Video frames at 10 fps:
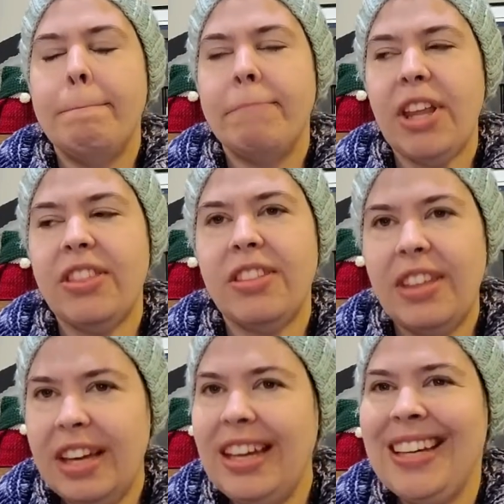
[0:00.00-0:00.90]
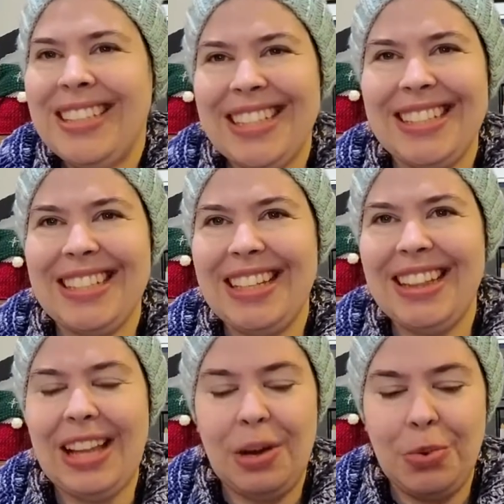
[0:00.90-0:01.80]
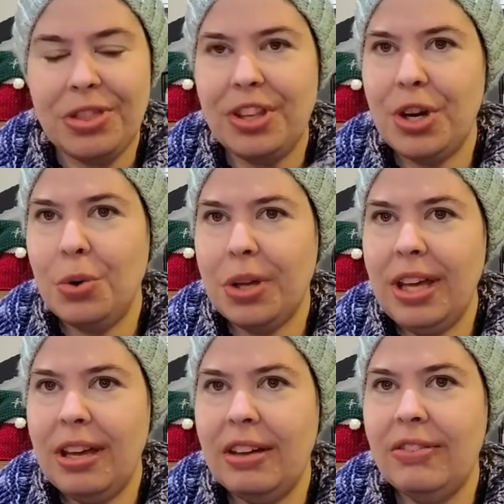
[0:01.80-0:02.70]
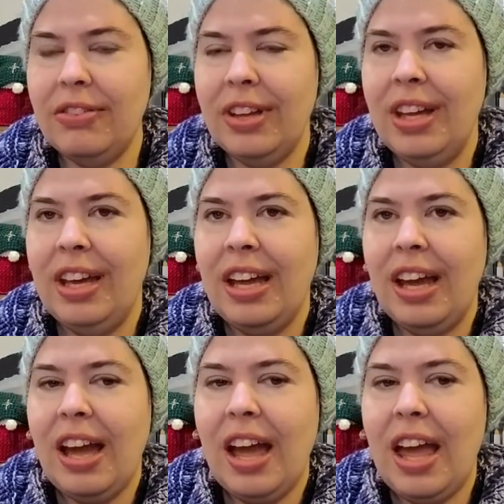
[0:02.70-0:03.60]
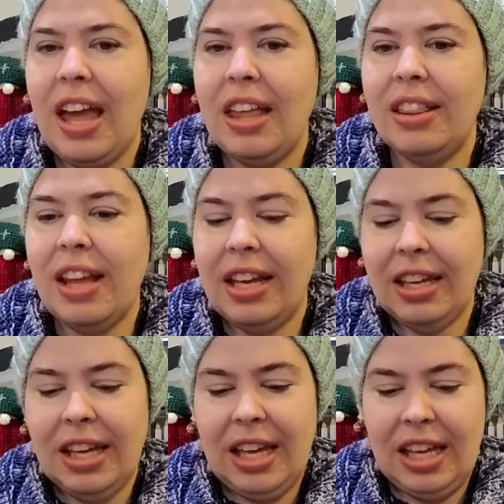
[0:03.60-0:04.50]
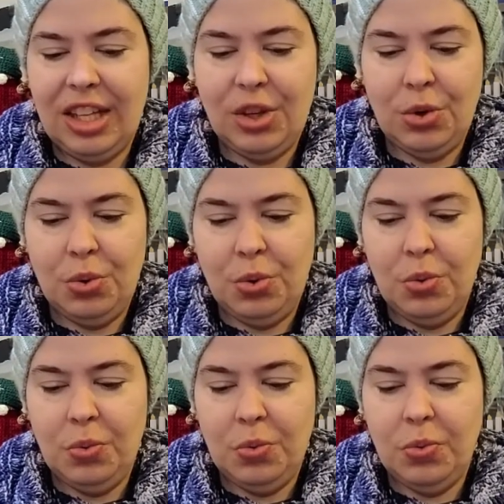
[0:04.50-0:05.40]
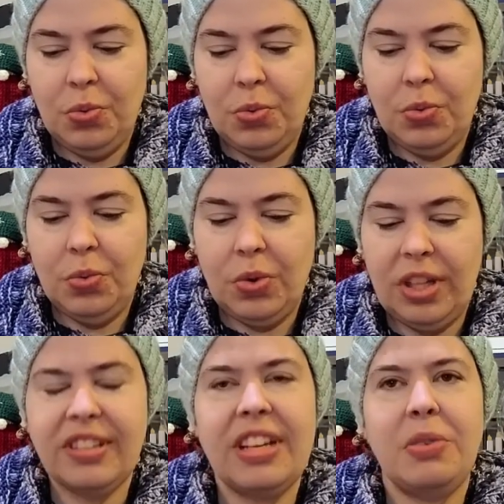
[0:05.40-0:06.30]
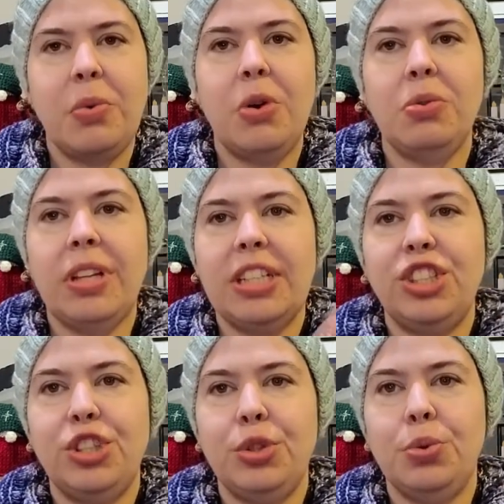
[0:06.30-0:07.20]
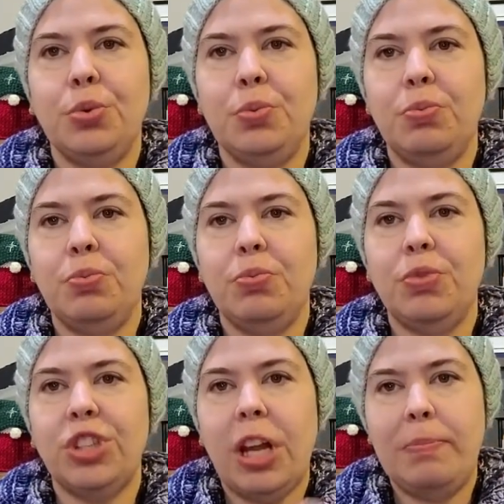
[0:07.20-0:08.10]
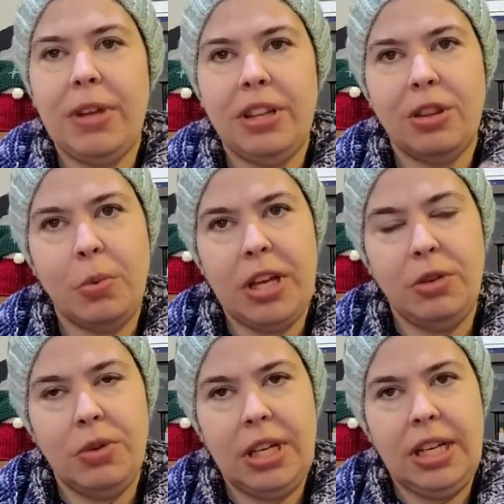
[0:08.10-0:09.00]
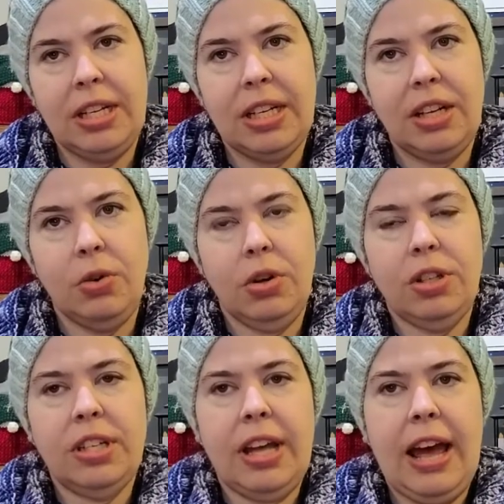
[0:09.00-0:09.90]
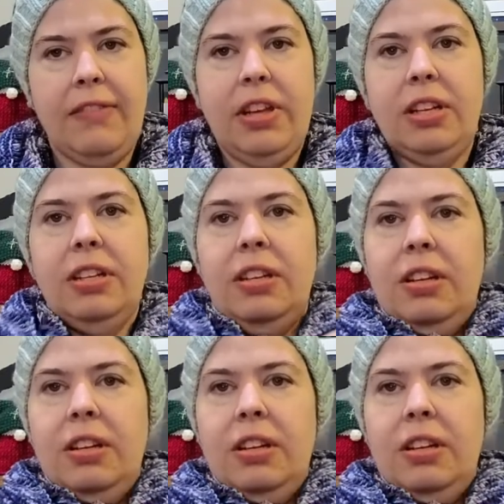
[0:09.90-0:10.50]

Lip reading: But the thing is like with the no give, like it won't let you shape it the way you need in order to have it,